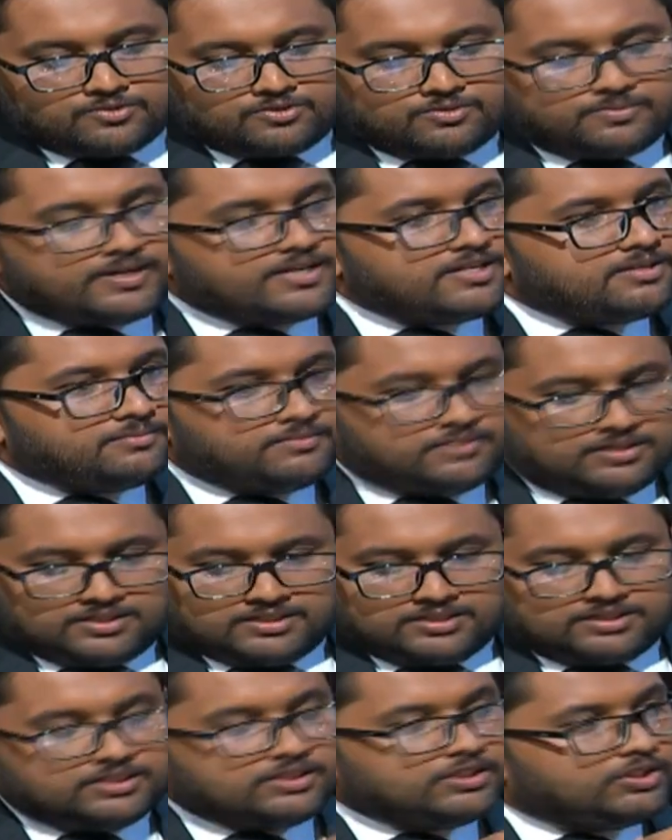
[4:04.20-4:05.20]
to, Madam,
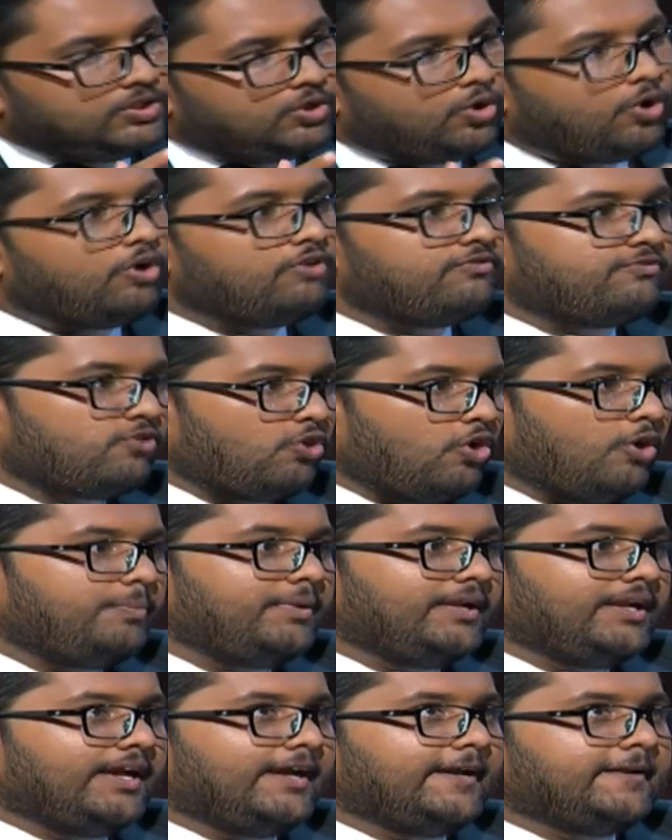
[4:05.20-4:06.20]
the law of
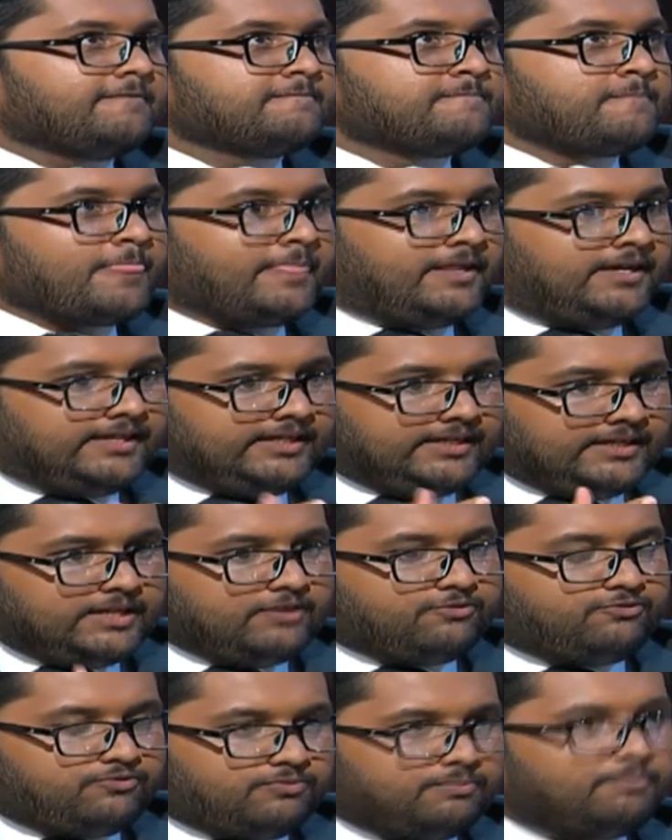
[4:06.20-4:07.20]
copyright,
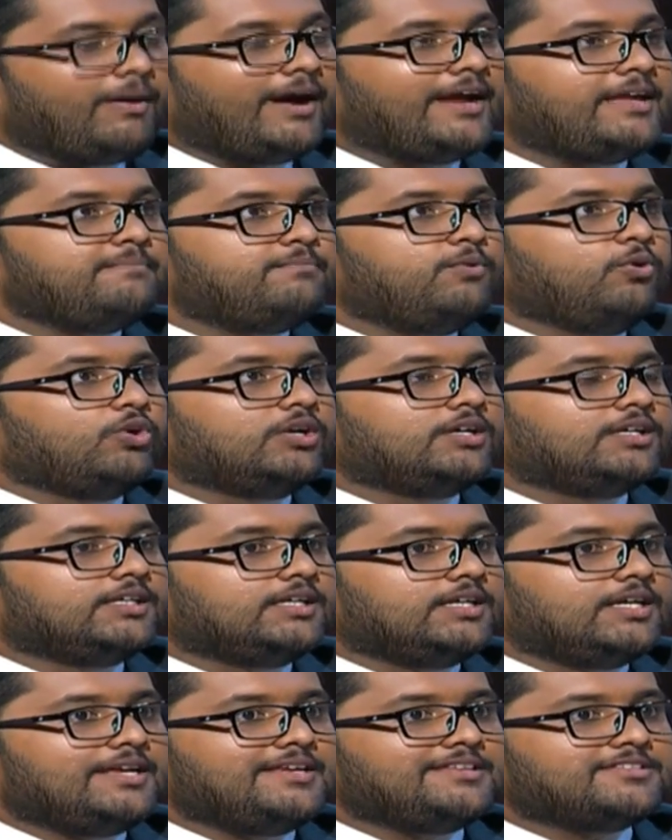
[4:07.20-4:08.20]
if my book
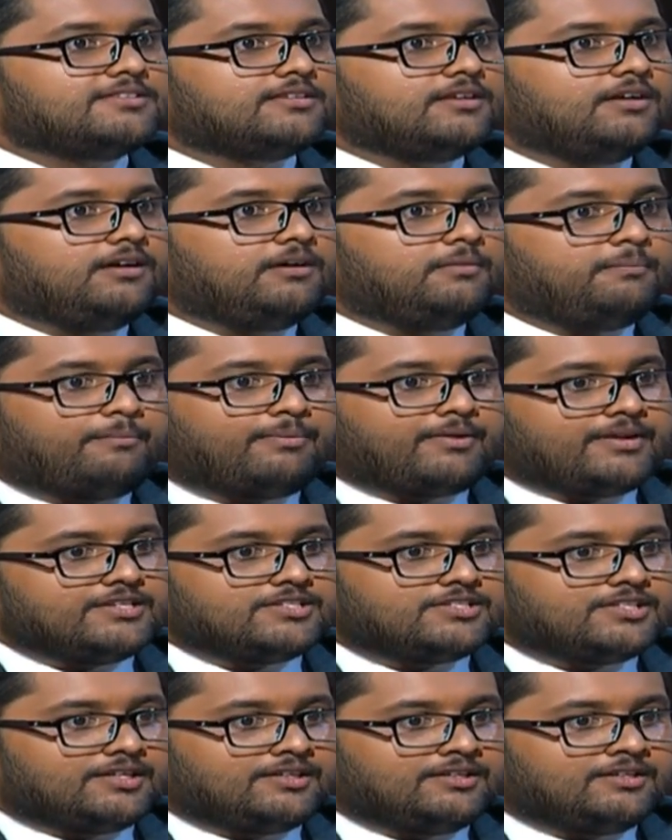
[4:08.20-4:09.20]
is
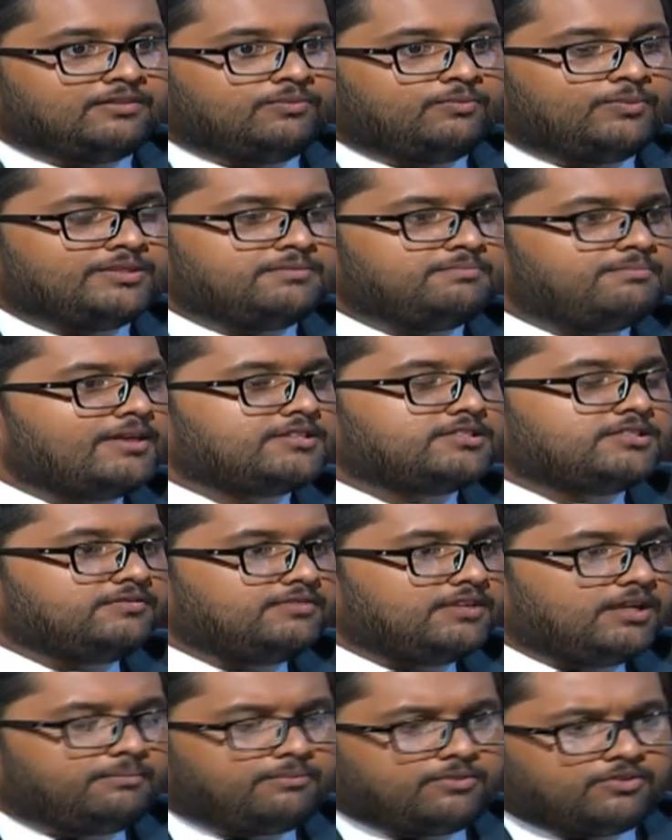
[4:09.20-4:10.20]
printed with massive
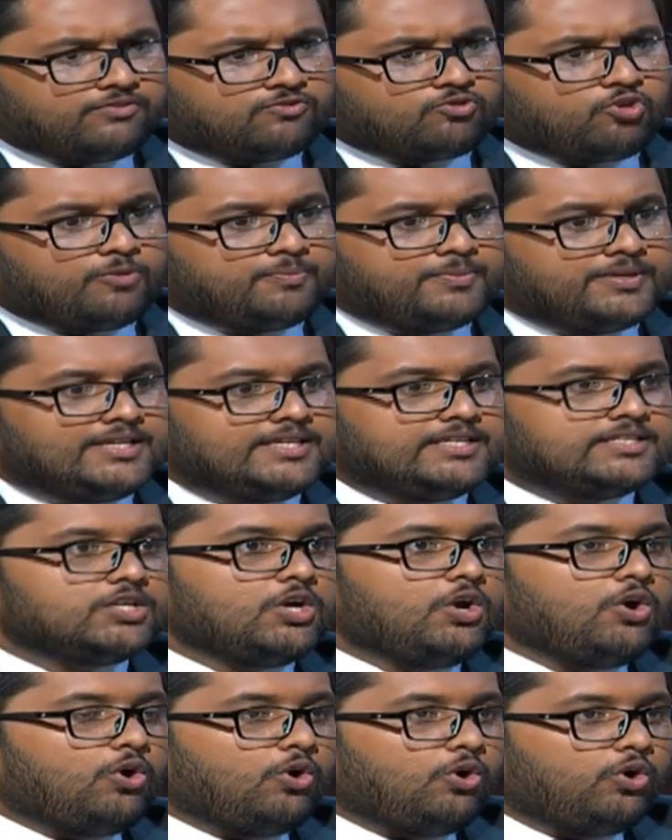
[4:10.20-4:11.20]
number of copies
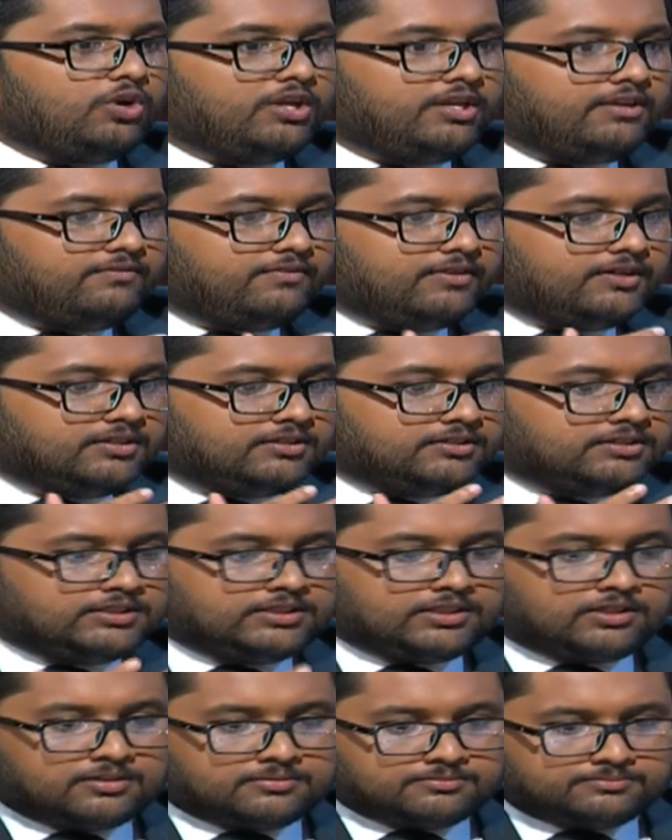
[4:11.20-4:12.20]
or even
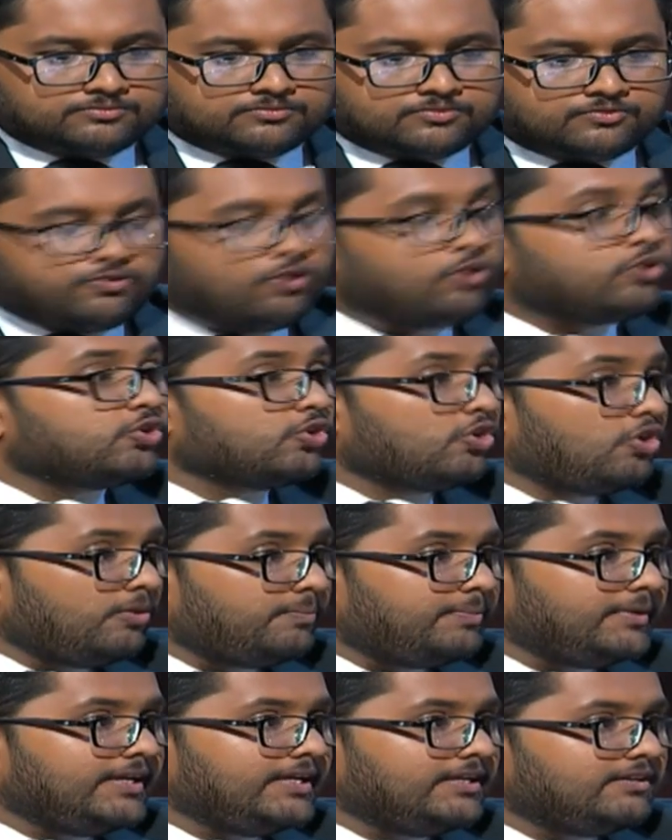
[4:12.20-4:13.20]

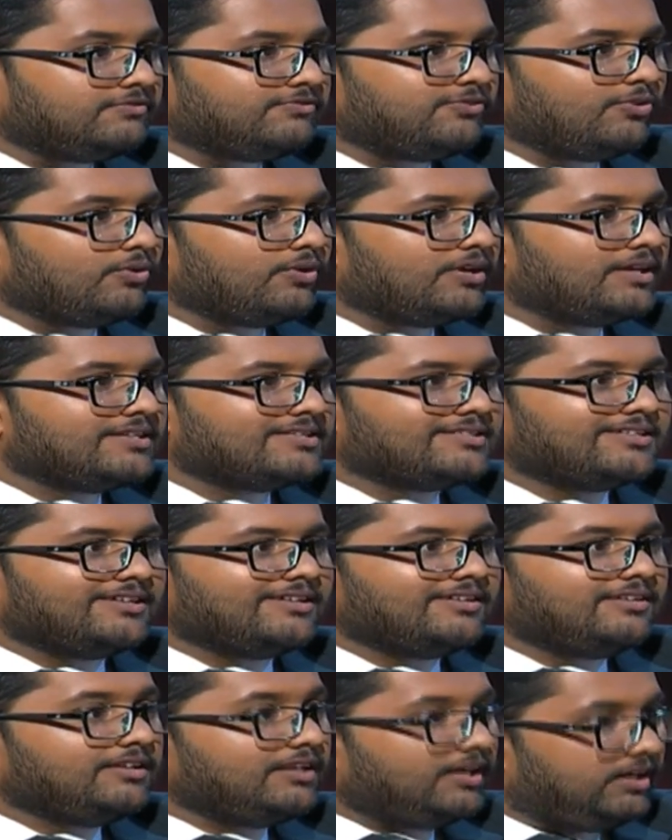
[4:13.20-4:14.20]
photocopied for a
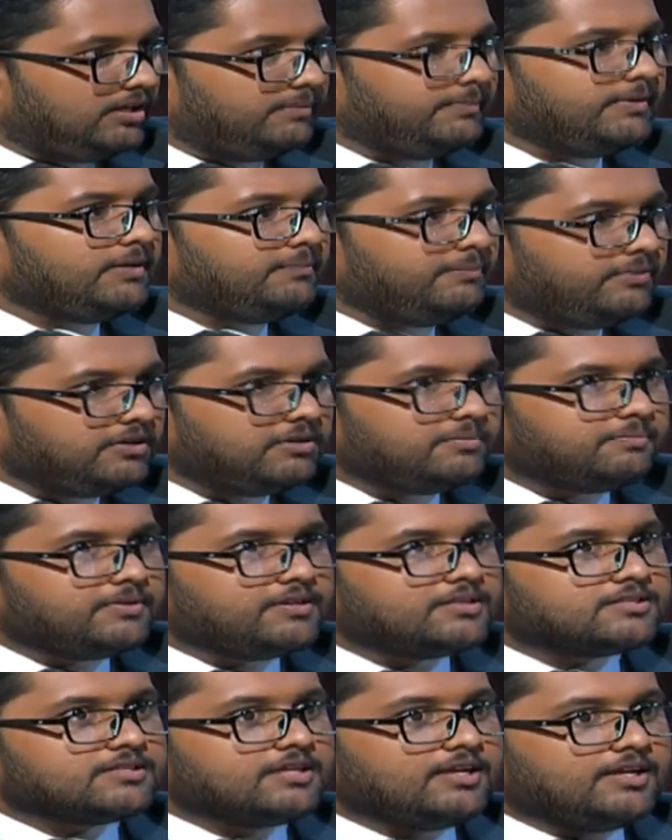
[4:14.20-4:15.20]
certain economic
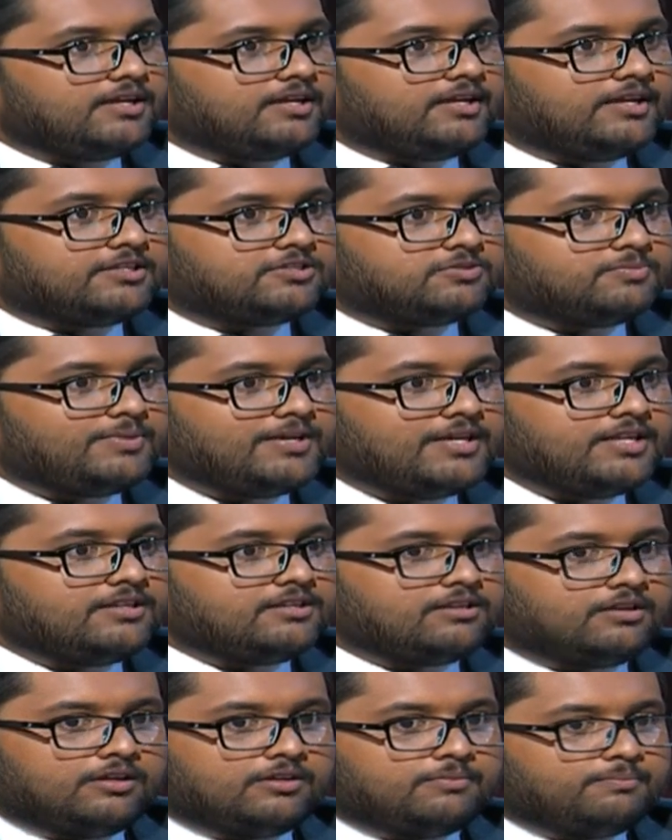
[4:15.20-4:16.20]
purpose, it's
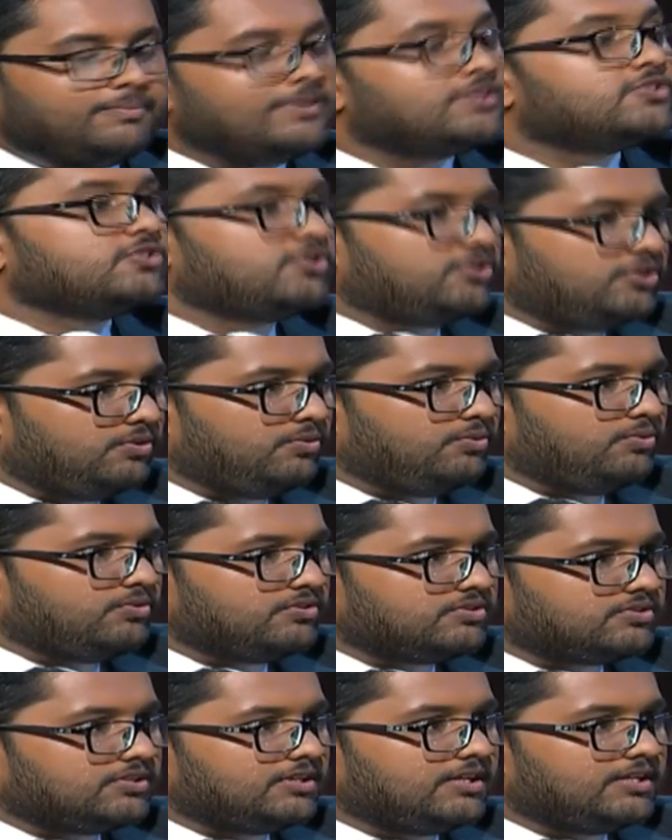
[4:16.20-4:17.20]
been
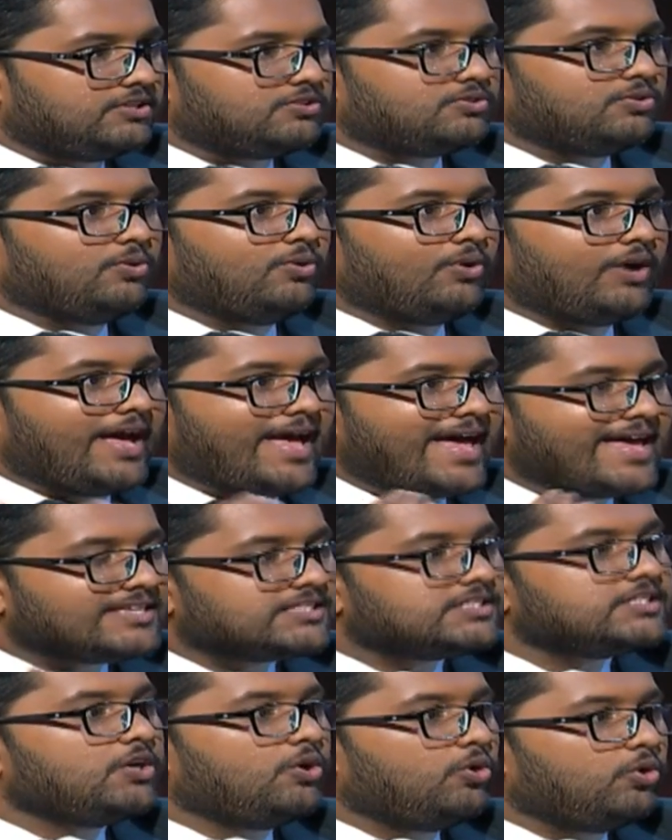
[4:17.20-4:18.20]
misused. So as
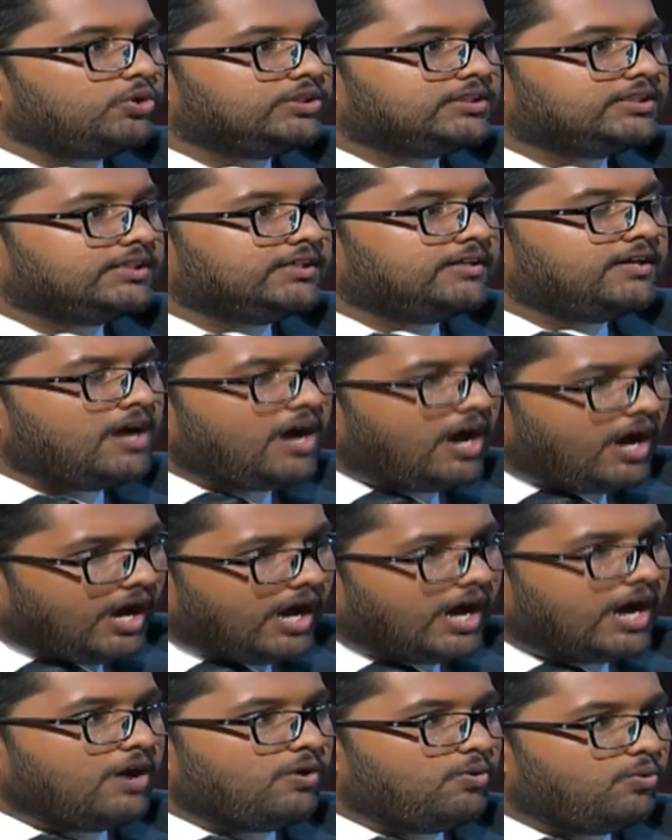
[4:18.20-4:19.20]
the author,
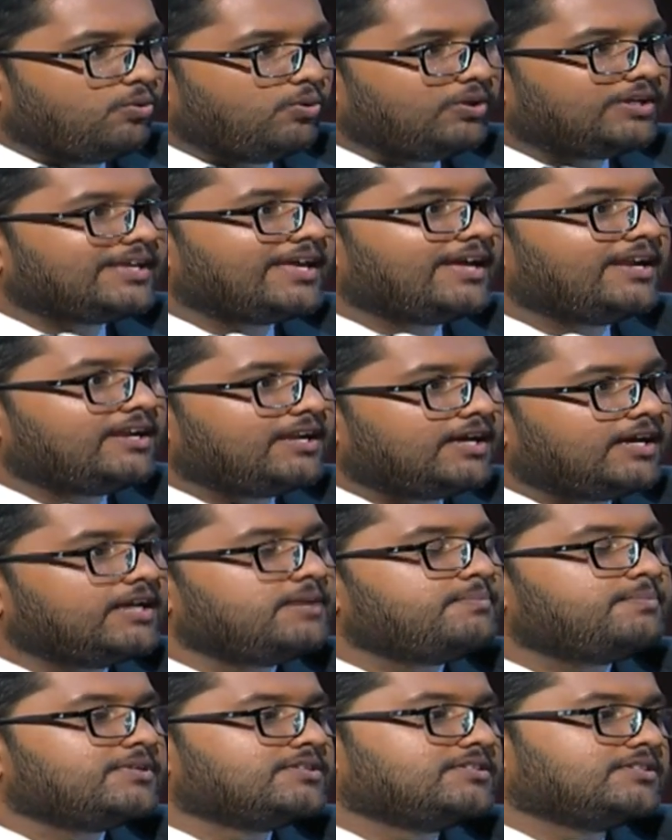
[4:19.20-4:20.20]
how can I
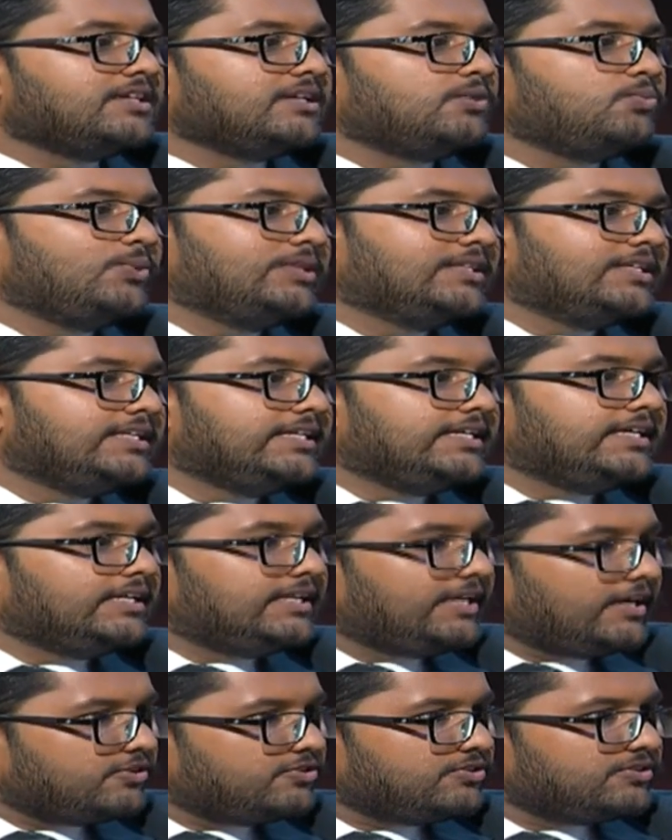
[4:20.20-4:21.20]
proceed with the legal
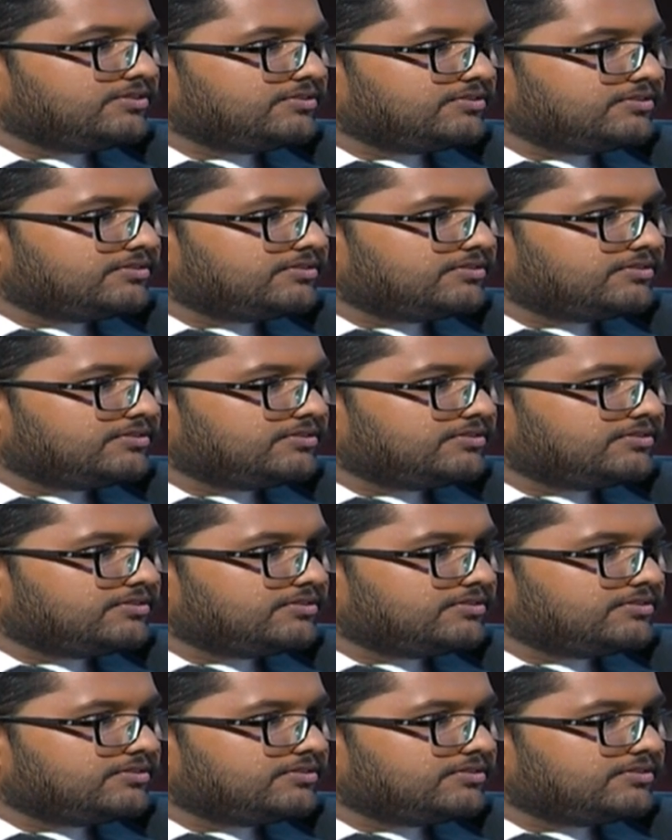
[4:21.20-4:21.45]
action?